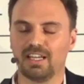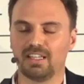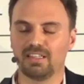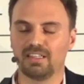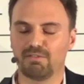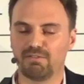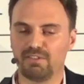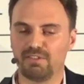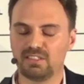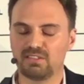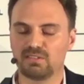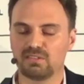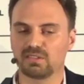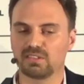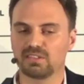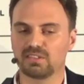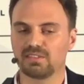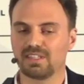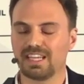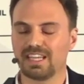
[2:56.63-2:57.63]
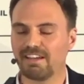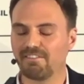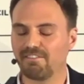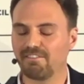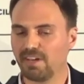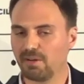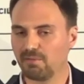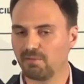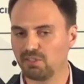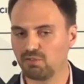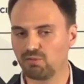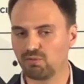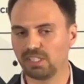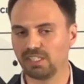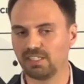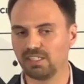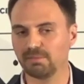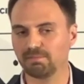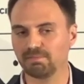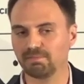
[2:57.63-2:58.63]
the feedstocks are very
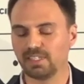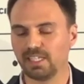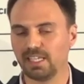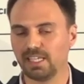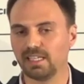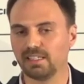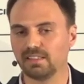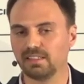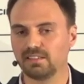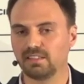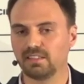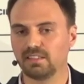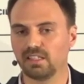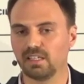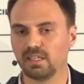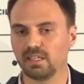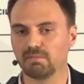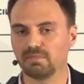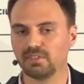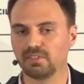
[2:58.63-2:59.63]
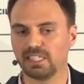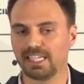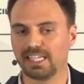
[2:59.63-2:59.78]
tricky. And the